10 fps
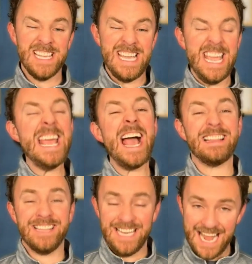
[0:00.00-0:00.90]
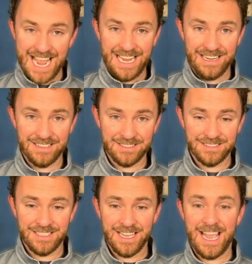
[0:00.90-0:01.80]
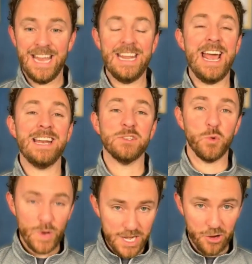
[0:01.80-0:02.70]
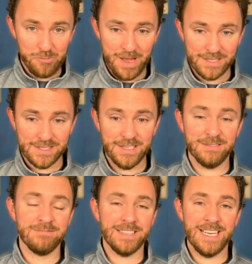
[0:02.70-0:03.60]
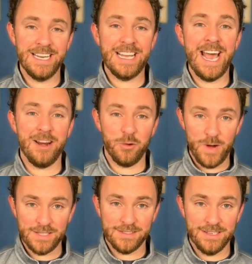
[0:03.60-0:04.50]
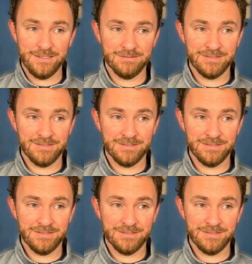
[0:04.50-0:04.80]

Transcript: he got denied, and he got his window busted, and he got arrested.